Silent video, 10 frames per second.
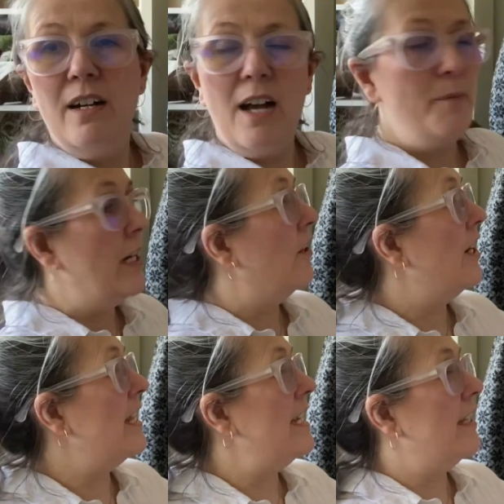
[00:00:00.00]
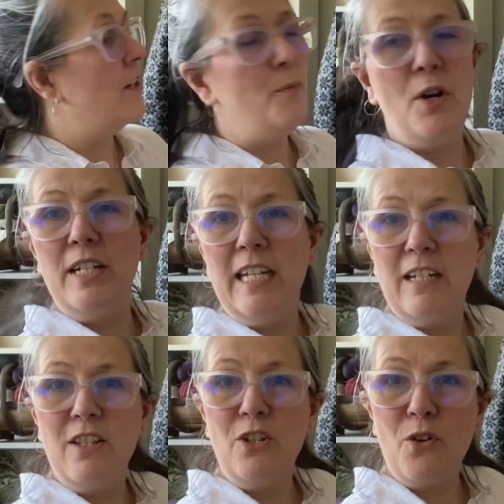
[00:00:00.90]
I mean, a lot of these are up on
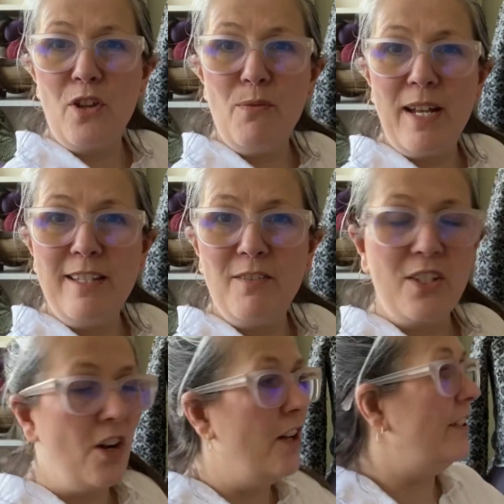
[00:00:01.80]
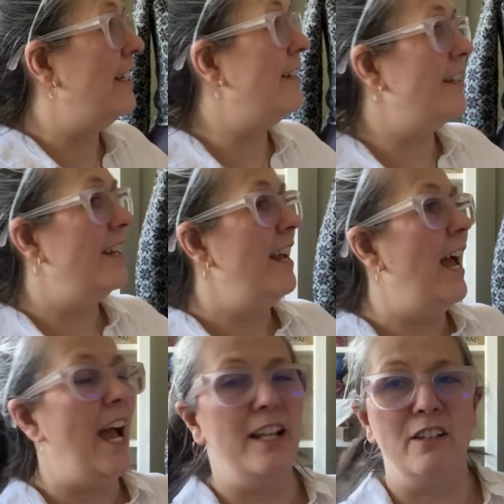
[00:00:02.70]
here in the northwest of Scotland,
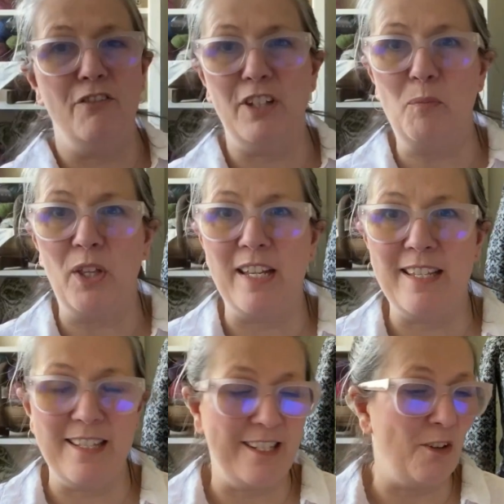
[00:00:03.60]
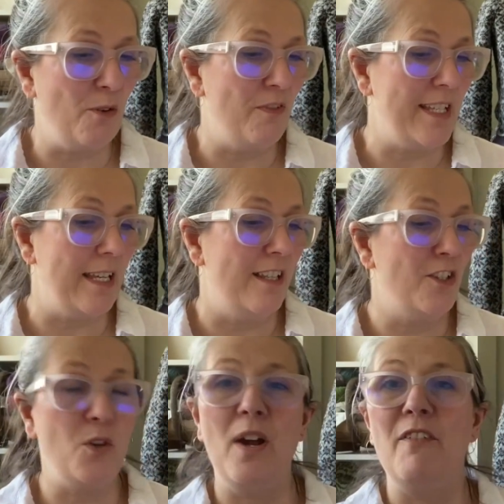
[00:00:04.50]
and lovely places to go visit.
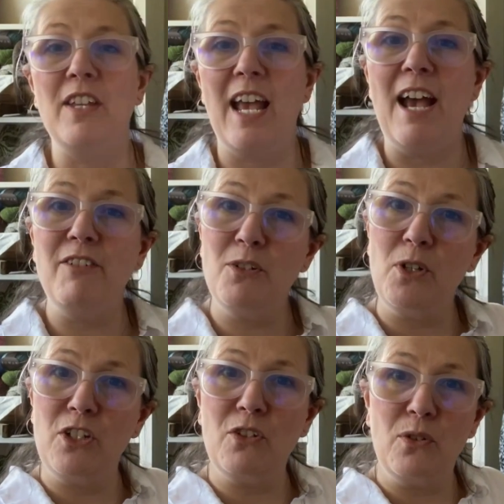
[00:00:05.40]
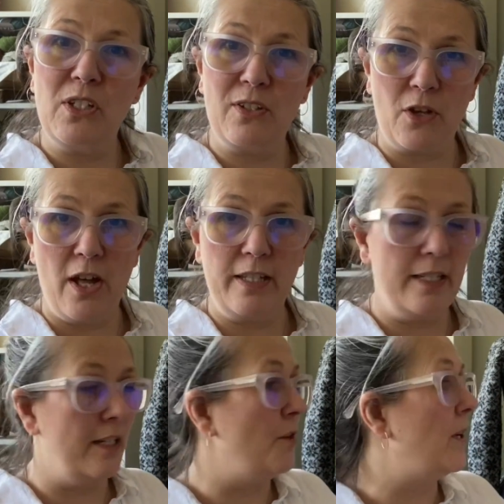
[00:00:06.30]
So if you ever want to go to
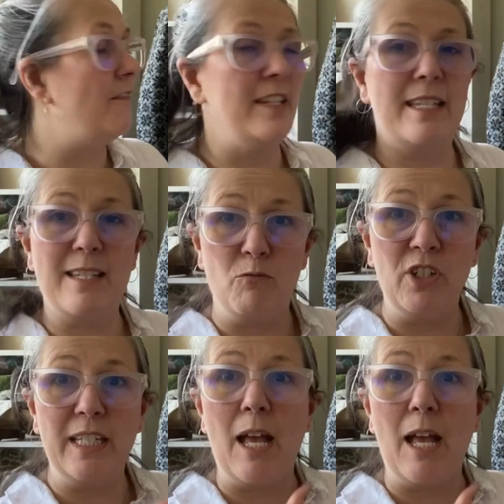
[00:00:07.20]
Scotland and you want to visit some really